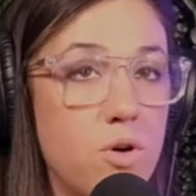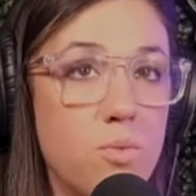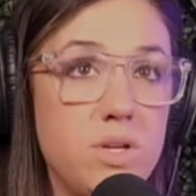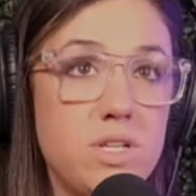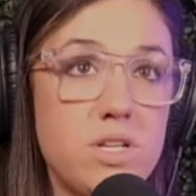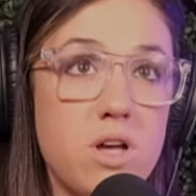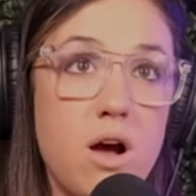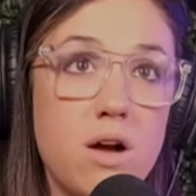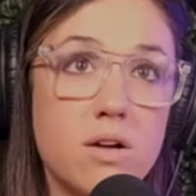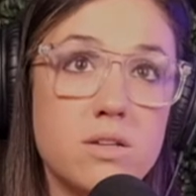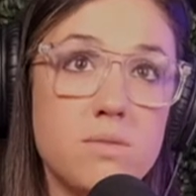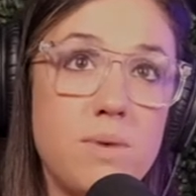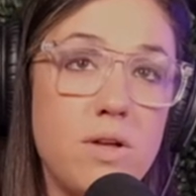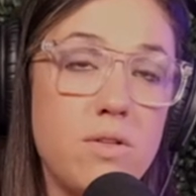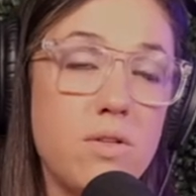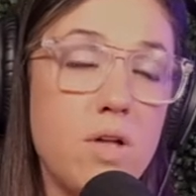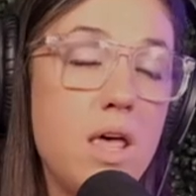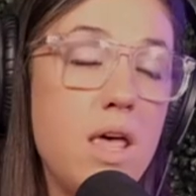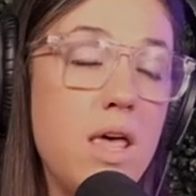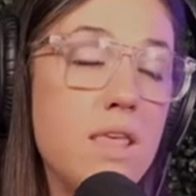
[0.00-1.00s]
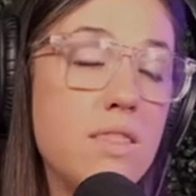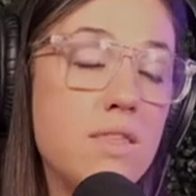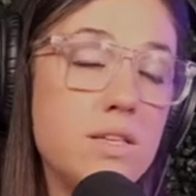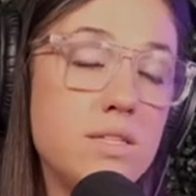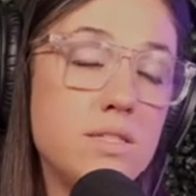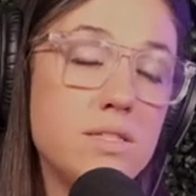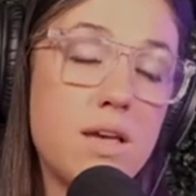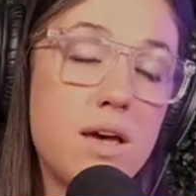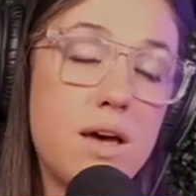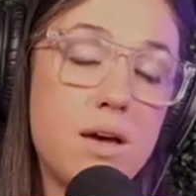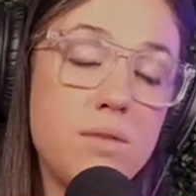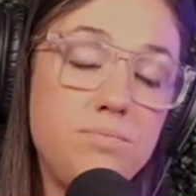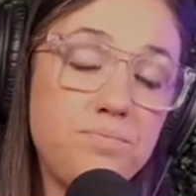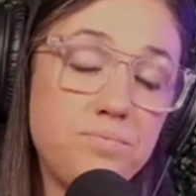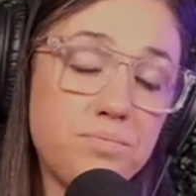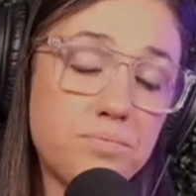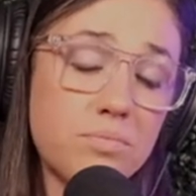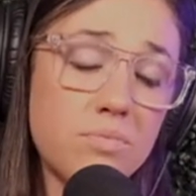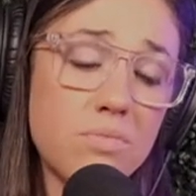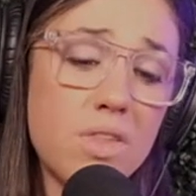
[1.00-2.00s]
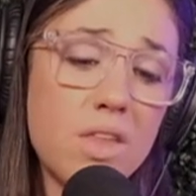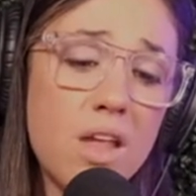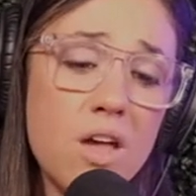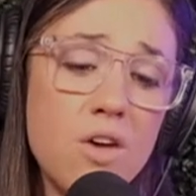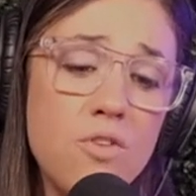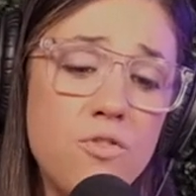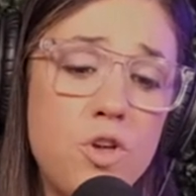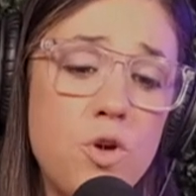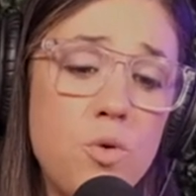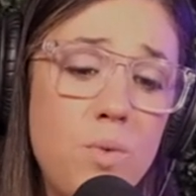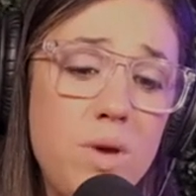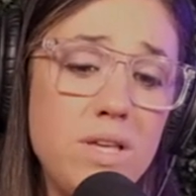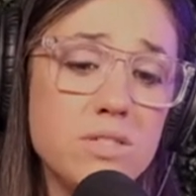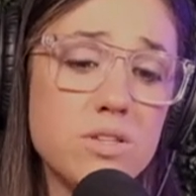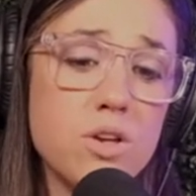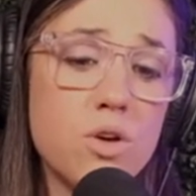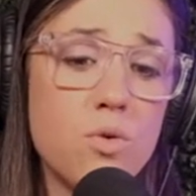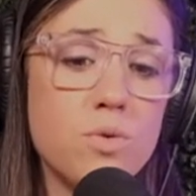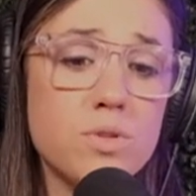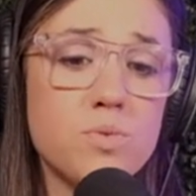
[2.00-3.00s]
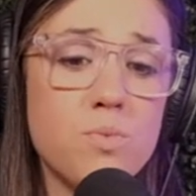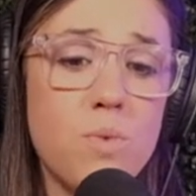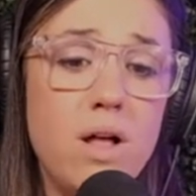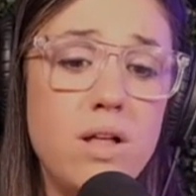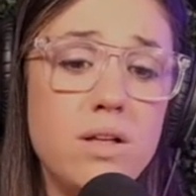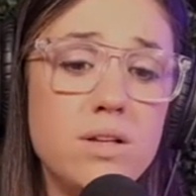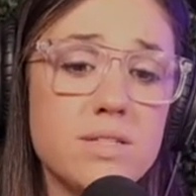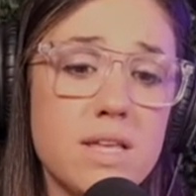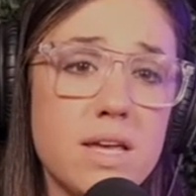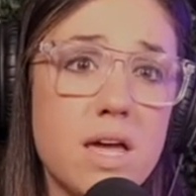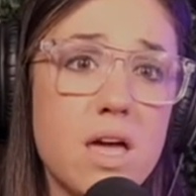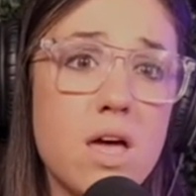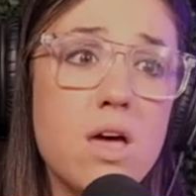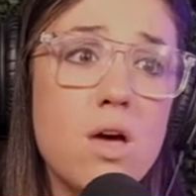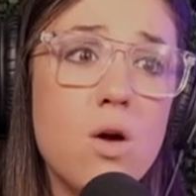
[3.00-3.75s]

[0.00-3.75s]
We talked about this um, a few weeks ago as well, is like,